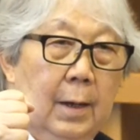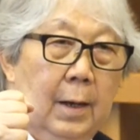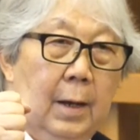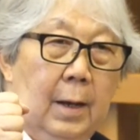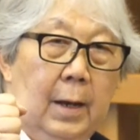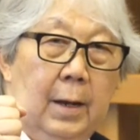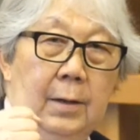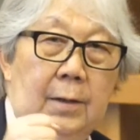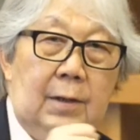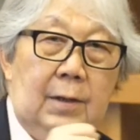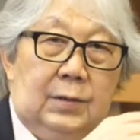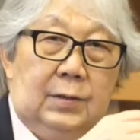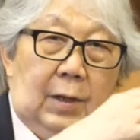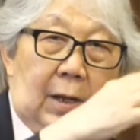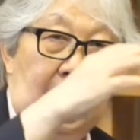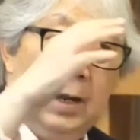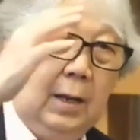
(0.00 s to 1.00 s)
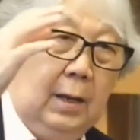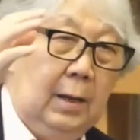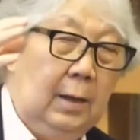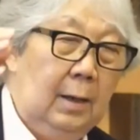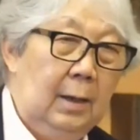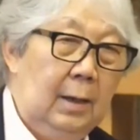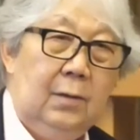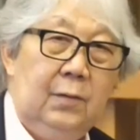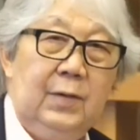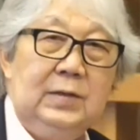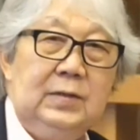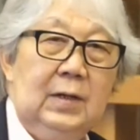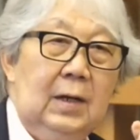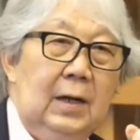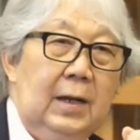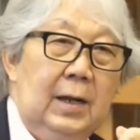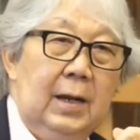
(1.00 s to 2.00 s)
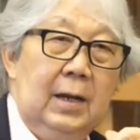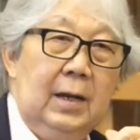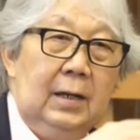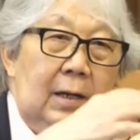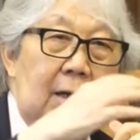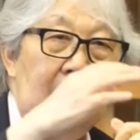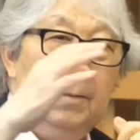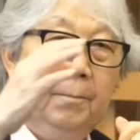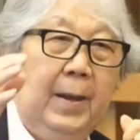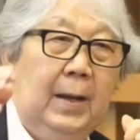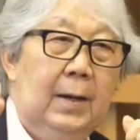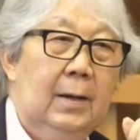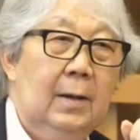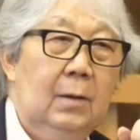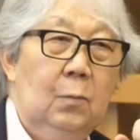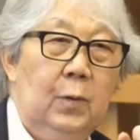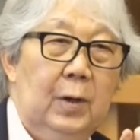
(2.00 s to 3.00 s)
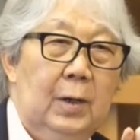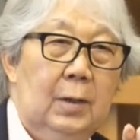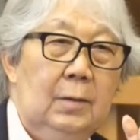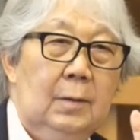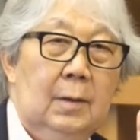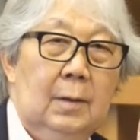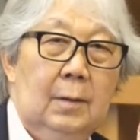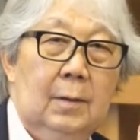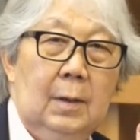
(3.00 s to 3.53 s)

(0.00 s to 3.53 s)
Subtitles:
In this increasingly interdependent world,